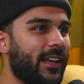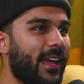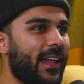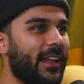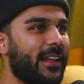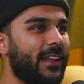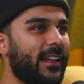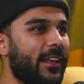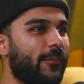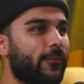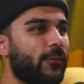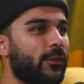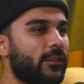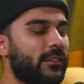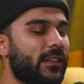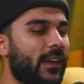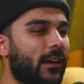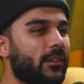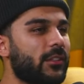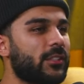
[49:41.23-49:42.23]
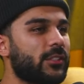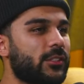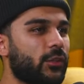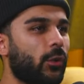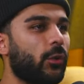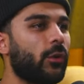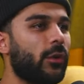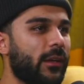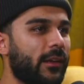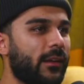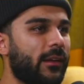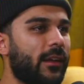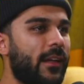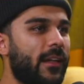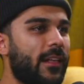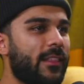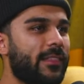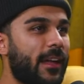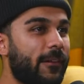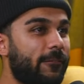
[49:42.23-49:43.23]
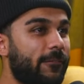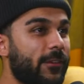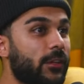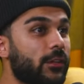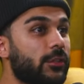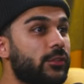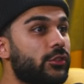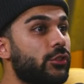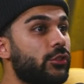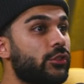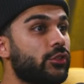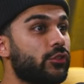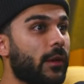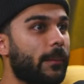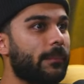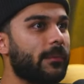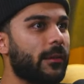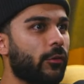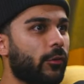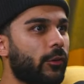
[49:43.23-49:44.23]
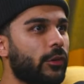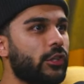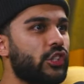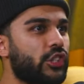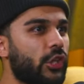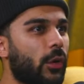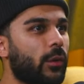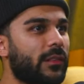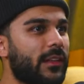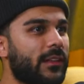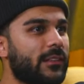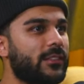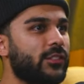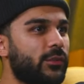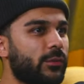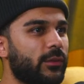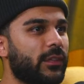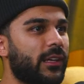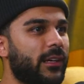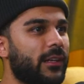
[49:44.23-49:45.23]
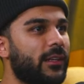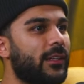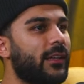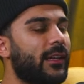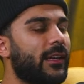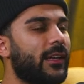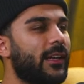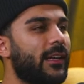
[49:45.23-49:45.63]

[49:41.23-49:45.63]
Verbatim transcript: And if you tell a story that feels too scripted or a joke that's too good,